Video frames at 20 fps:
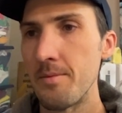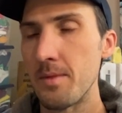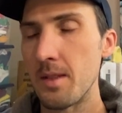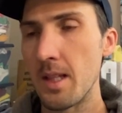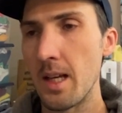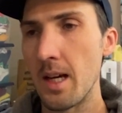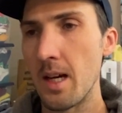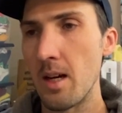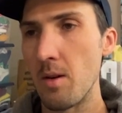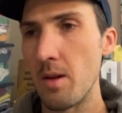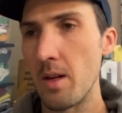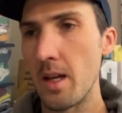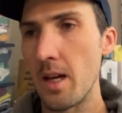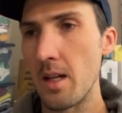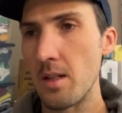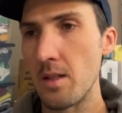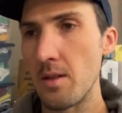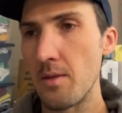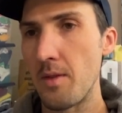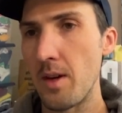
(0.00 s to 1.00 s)
now
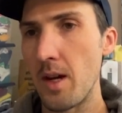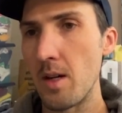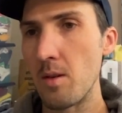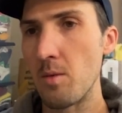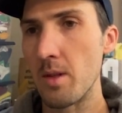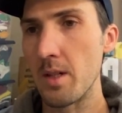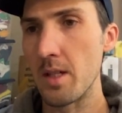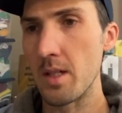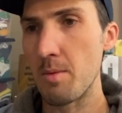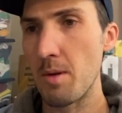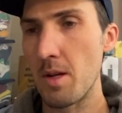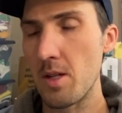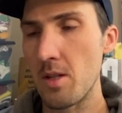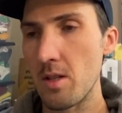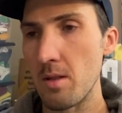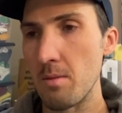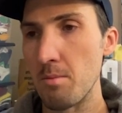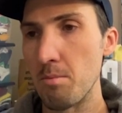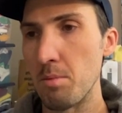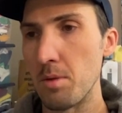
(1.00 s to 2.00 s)
again, to find one,
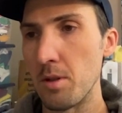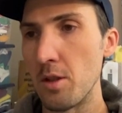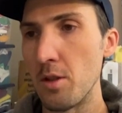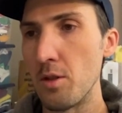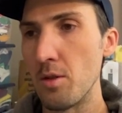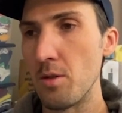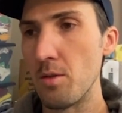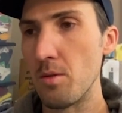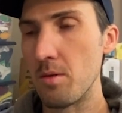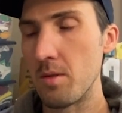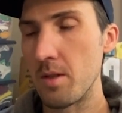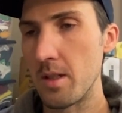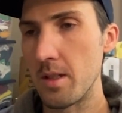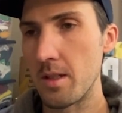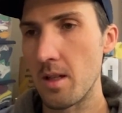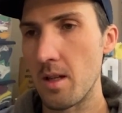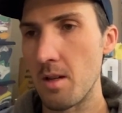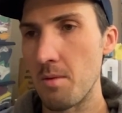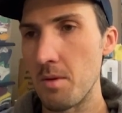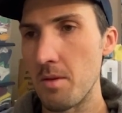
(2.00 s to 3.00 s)
especially in blue, is
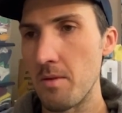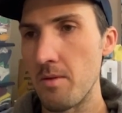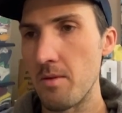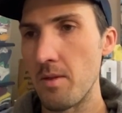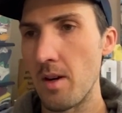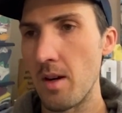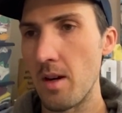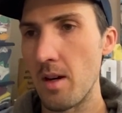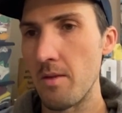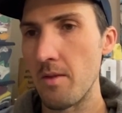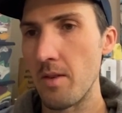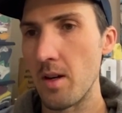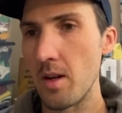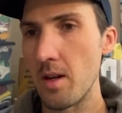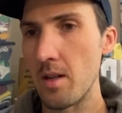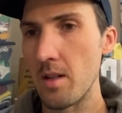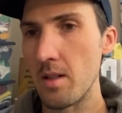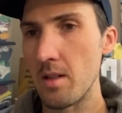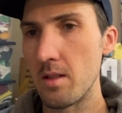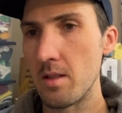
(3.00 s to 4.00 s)
going to be very,
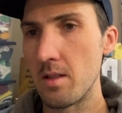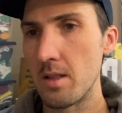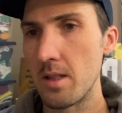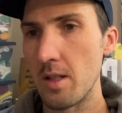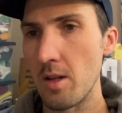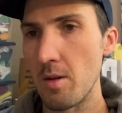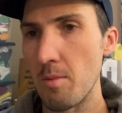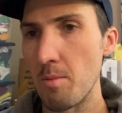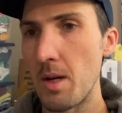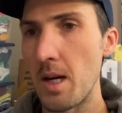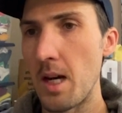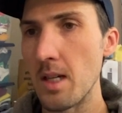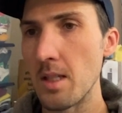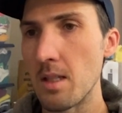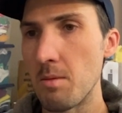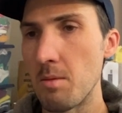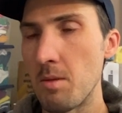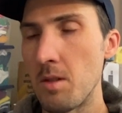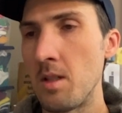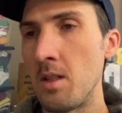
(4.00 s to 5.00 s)
very near
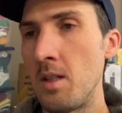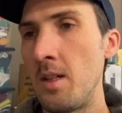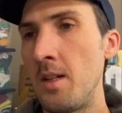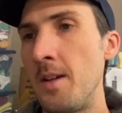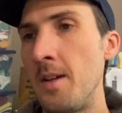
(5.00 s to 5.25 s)
impossible.